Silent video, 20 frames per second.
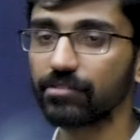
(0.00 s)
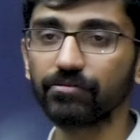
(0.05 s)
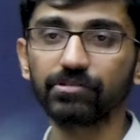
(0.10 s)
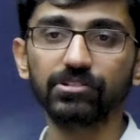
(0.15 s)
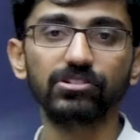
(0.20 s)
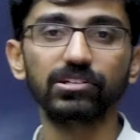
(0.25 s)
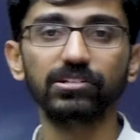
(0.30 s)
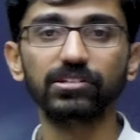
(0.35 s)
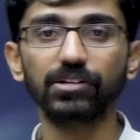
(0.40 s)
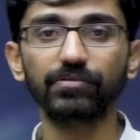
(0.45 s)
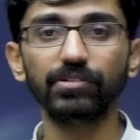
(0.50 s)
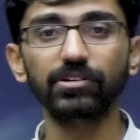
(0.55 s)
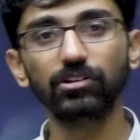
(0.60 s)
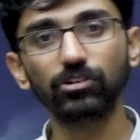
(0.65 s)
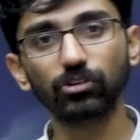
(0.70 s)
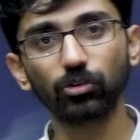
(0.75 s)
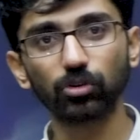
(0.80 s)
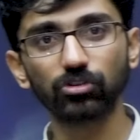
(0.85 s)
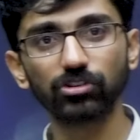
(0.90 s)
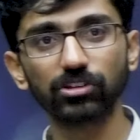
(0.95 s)
of history is that one,
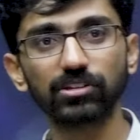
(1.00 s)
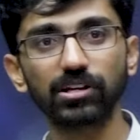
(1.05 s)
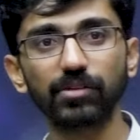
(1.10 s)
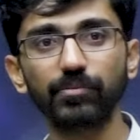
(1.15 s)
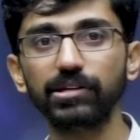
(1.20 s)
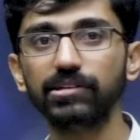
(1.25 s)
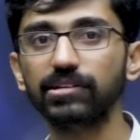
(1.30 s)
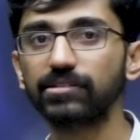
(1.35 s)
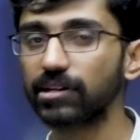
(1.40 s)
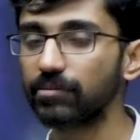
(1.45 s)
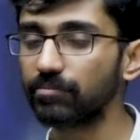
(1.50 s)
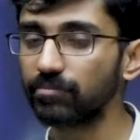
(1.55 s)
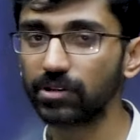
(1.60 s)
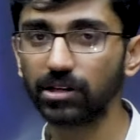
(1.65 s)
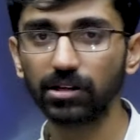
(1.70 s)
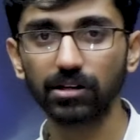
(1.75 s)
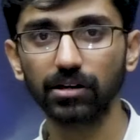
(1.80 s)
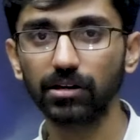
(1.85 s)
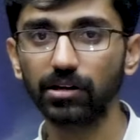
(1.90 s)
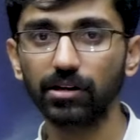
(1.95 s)
sources remain the same.
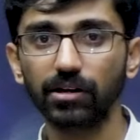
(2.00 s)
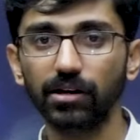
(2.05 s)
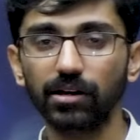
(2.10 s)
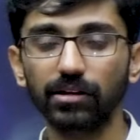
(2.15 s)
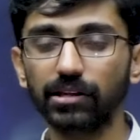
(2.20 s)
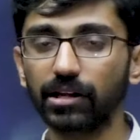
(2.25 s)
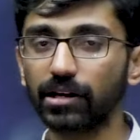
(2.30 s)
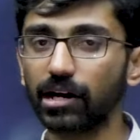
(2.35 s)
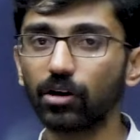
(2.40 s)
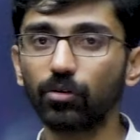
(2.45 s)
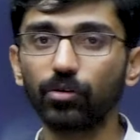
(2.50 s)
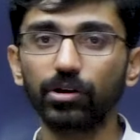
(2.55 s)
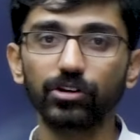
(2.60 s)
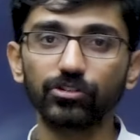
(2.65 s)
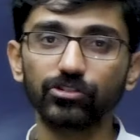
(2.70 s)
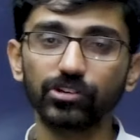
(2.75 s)
They are not going to